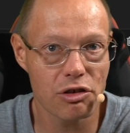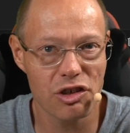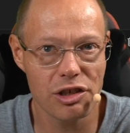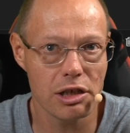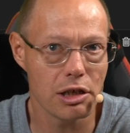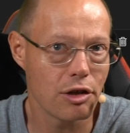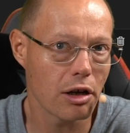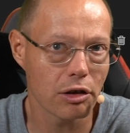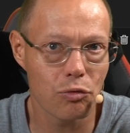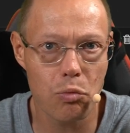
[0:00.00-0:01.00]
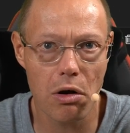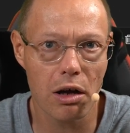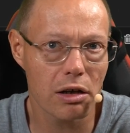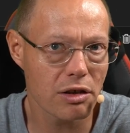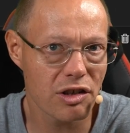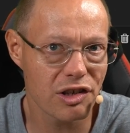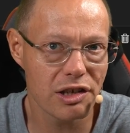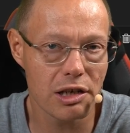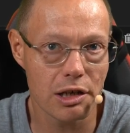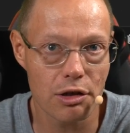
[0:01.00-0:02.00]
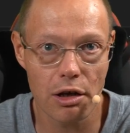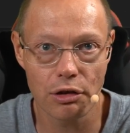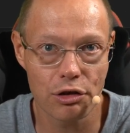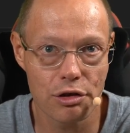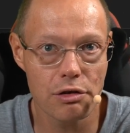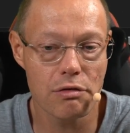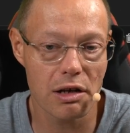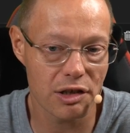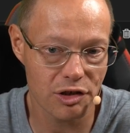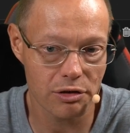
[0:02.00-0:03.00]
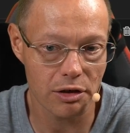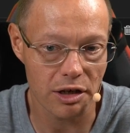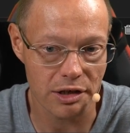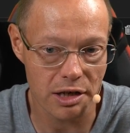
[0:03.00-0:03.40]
c.1, c.2, and so on. And